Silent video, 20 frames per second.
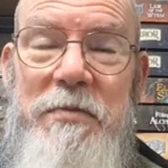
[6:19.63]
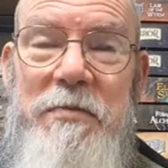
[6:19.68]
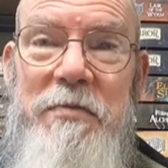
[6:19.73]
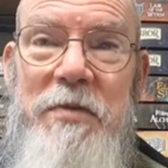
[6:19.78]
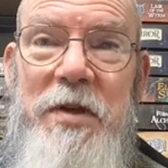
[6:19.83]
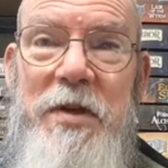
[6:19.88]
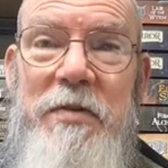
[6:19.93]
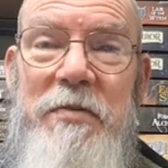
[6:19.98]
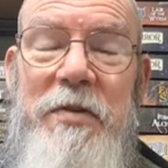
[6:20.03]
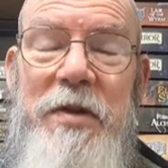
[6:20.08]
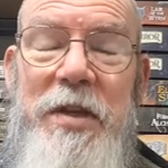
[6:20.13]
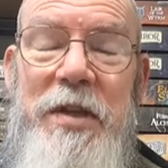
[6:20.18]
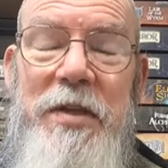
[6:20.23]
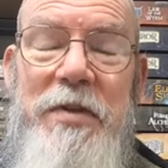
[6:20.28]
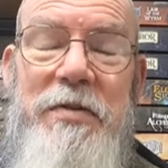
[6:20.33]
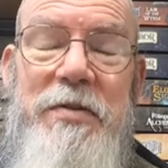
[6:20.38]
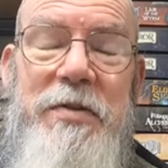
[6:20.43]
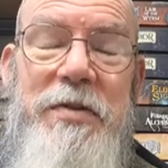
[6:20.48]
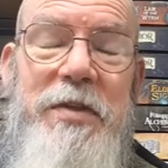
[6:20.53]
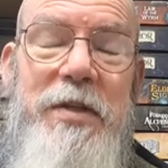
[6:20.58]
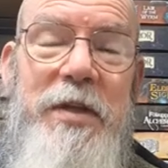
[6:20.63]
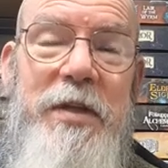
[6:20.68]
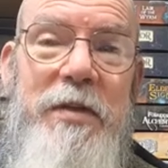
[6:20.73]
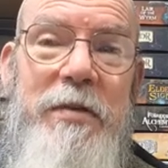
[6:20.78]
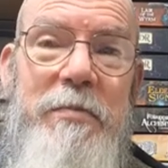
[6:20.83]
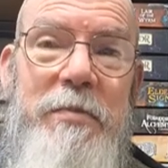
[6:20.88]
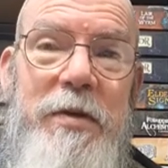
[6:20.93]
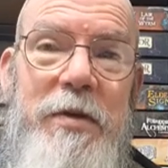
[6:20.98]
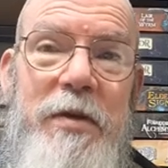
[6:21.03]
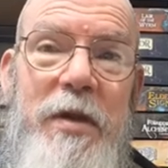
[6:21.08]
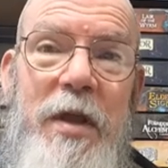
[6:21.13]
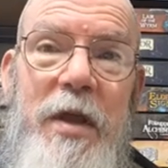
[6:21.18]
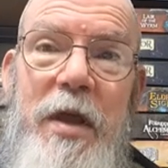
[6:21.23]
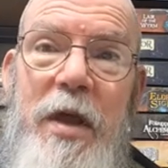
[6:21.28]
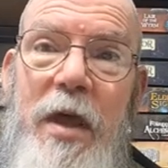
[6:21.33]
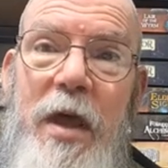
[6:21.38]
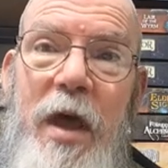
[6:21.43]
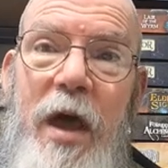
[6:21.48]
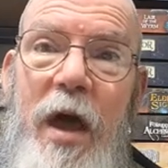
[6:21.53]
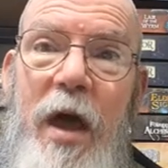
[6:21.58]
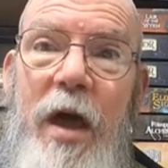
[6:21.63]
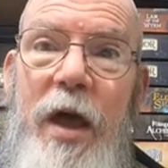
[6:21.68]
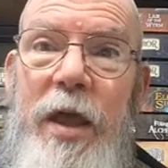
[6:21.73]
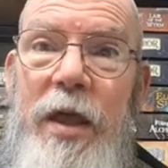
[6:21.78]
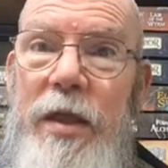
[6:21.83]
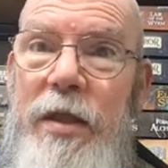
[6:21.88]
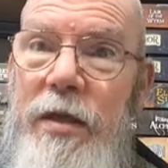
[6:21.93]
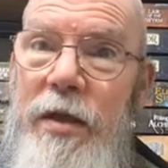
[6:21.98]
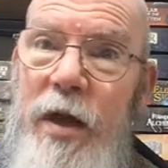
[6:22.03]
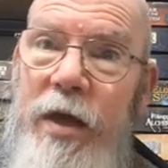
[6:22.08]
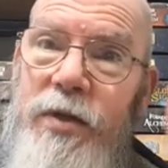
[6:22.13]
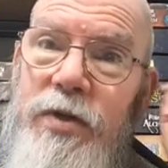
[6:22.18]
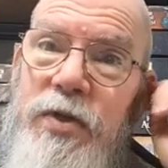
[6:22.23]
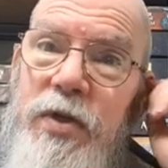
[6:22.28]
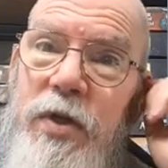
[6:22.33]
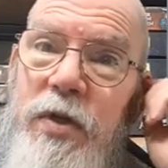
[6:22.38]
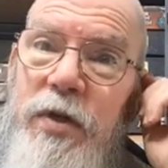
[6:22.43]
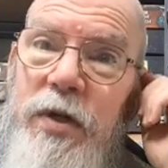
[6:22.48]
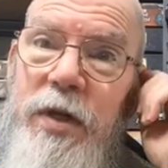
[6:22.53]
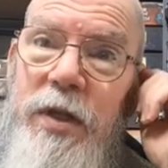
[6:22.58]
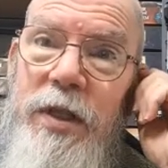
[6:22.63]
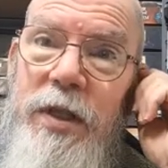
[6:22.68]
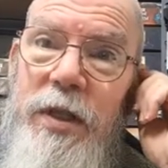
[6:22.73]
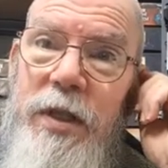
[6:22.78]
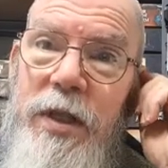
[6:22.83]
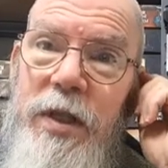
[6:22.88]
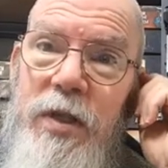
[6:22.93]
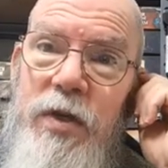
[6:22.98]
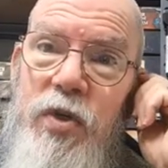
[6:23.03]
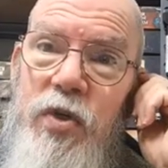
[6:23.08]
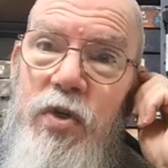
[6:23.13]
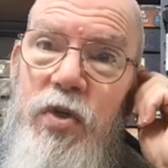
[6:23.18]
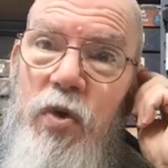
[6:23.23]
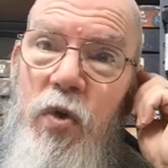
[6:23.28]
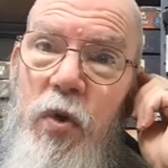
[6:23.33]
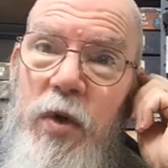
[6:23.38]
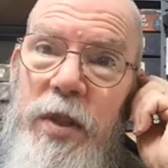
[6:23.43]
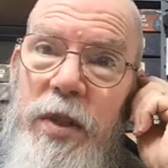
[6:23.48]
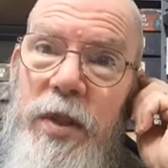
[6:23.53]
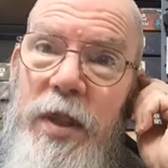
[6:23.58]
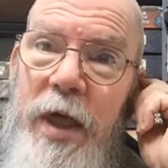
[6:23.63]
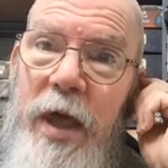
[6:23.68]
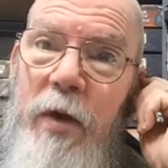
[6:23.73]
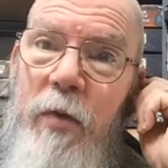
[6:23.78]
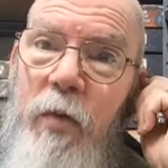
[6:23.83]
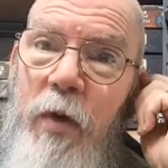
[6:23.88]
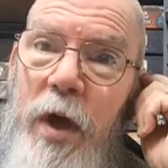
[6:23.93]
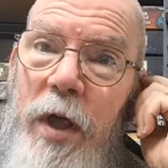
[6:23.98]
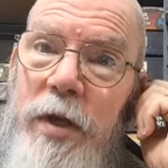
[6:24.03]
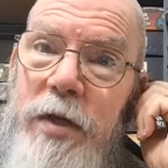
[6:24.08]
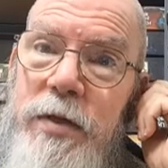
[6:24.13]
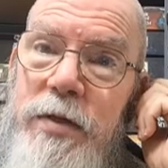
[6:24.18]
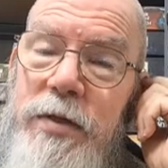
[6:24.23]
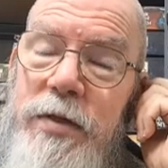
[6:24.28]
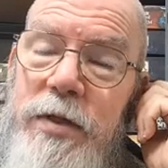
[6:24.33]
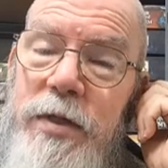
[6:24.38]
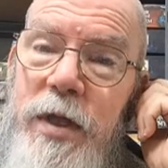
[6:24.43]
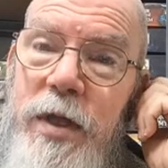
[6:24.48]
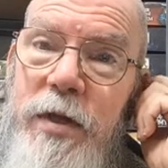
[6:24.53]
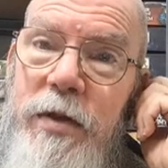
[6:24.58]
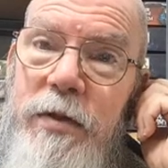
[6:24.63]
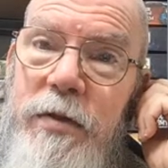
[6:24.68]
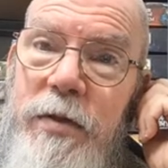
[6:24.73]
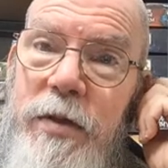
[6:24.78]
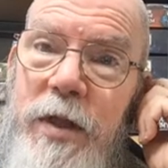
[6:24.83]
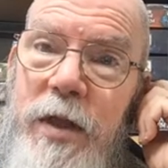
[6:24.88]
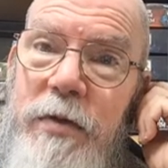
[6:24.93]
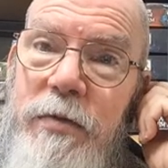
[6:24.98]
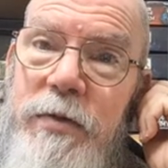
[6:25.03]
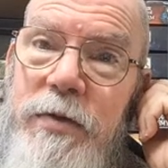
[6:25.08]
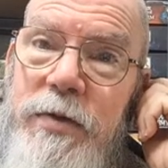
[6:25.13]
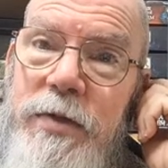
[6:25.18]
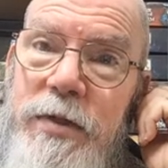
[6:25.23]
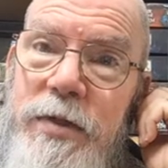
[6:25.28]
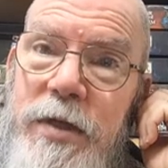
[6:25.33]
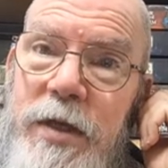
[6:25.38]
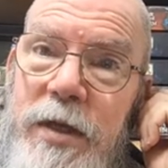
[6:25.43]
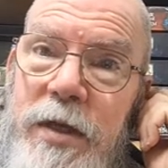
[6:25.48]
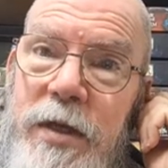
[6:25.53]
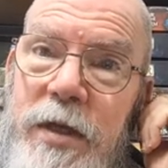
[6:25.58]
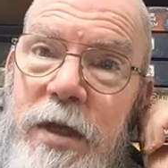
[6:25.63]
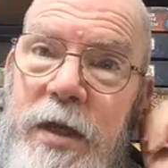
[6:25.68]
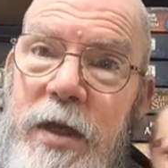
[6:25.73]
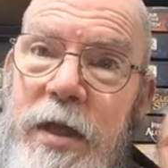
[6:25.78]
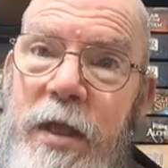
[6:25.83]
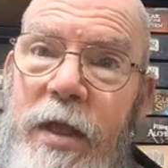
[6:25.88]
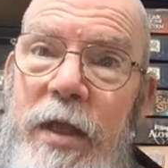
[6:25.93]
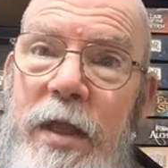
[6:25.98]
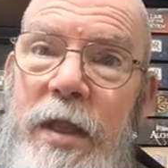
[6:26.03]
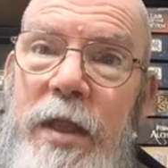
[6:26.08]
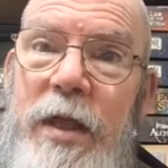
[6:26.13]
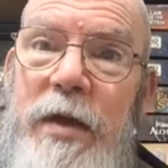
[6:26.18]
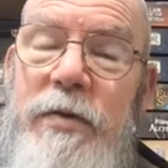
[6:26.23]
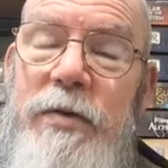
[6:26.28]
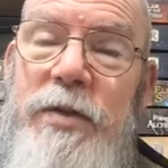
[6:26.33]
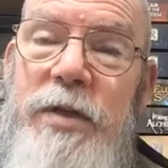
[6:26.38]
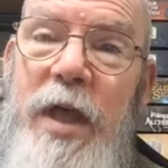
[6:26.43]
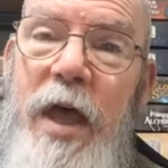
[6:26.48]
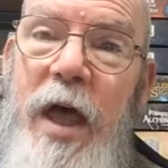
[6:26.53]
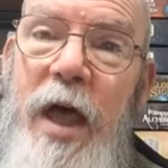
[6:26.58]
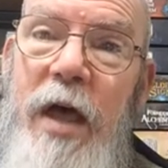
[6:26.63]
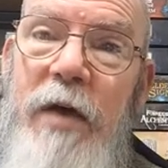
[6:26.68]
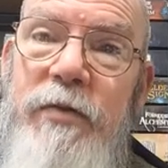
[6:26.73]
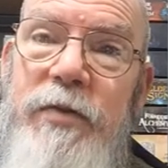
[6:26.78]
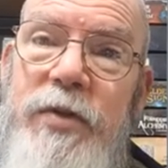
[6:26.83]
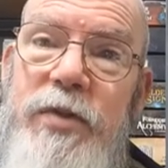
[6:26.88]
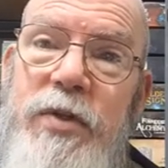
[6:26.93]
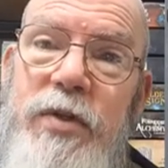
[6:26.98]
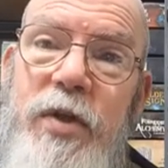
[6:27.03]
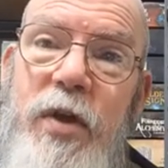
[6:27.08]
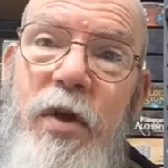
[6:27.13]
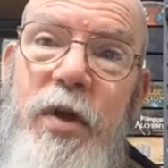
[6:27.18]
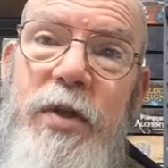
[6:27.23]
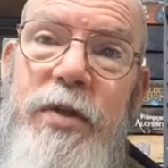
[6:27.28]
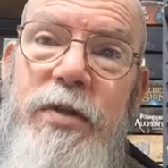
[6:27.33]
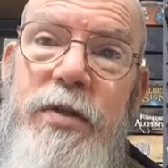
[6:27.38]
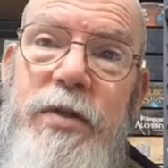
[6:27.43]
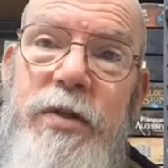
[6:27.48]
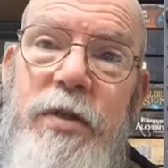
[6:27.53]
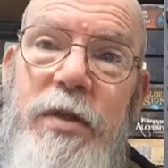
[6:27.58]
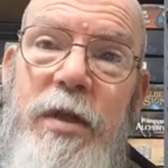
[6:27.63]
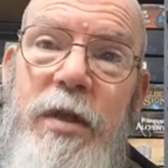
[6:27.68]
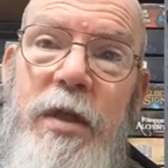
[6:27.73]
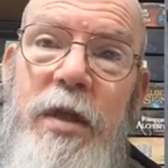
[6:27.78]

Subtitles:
really, really interesting. But I certainly enjoyed that one. So that was Harvest Dice.